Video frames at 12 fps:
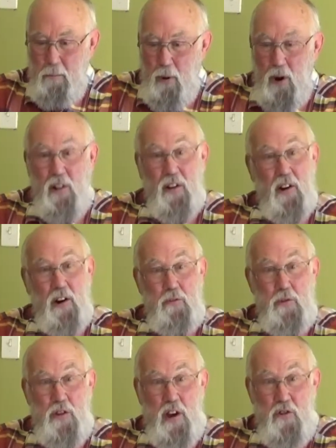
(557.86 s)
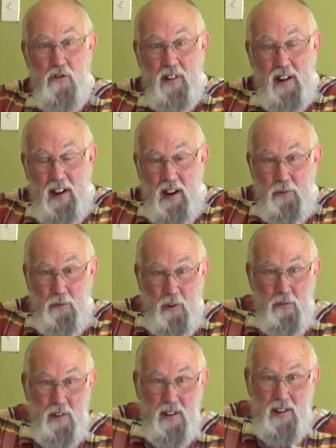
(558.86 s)
Part of the conversation I had
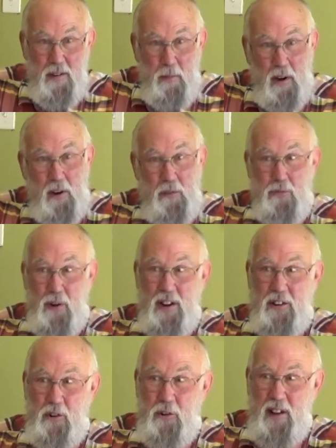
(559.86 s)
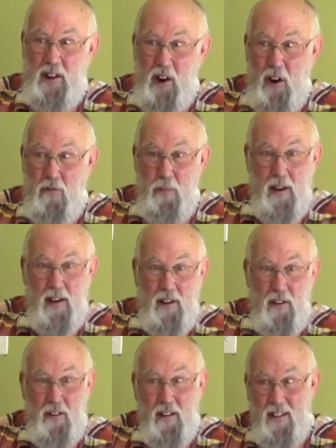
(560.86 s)
with my good friend Tony Cosby,
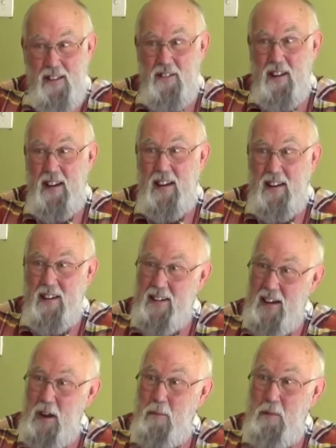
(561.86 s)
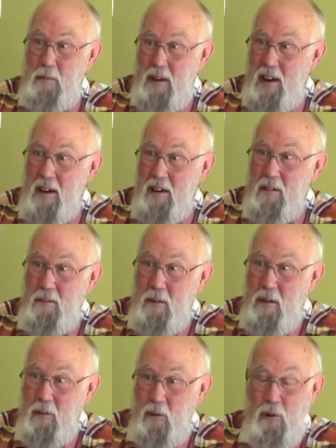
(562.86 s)
he came to me,
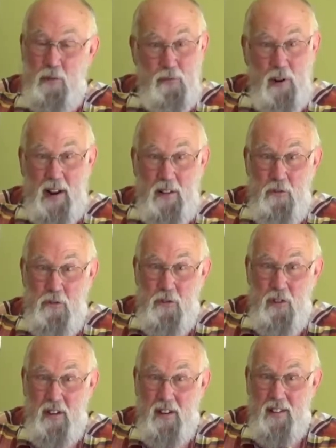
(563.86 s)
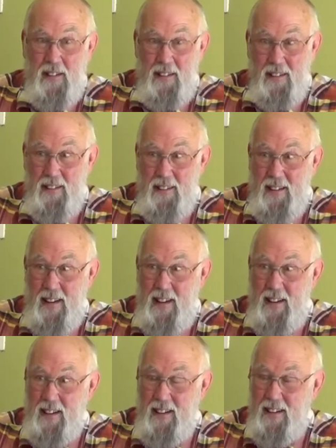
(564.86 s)
we were friends,
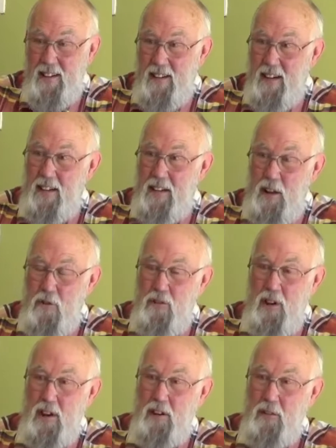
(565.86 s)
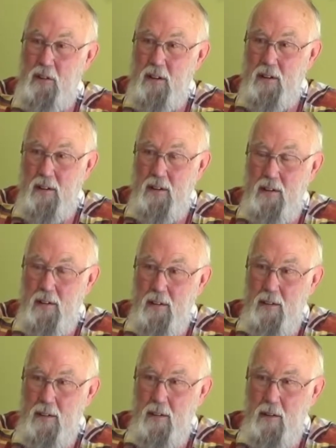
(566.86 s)
he said,
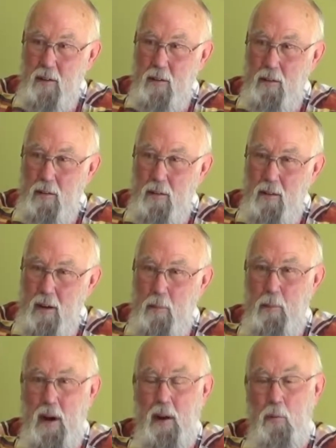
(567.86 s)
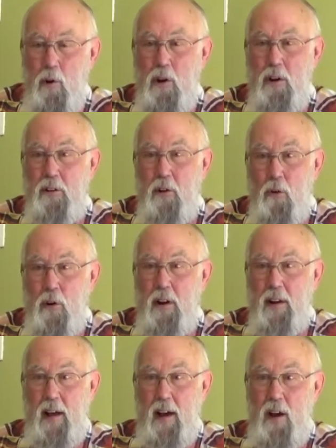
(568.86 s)
I'm kind of working to
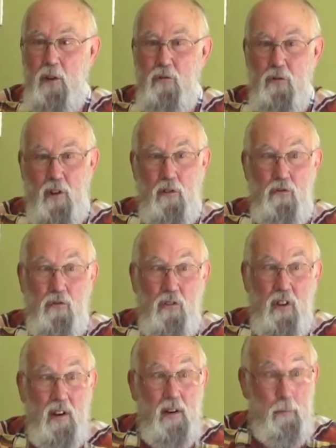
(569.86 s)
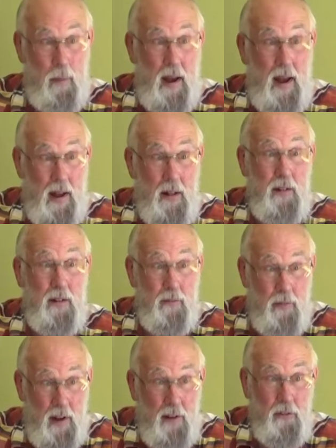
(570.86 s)
organize this May 8th
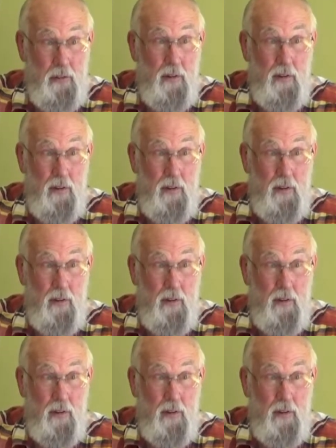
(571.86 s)
event,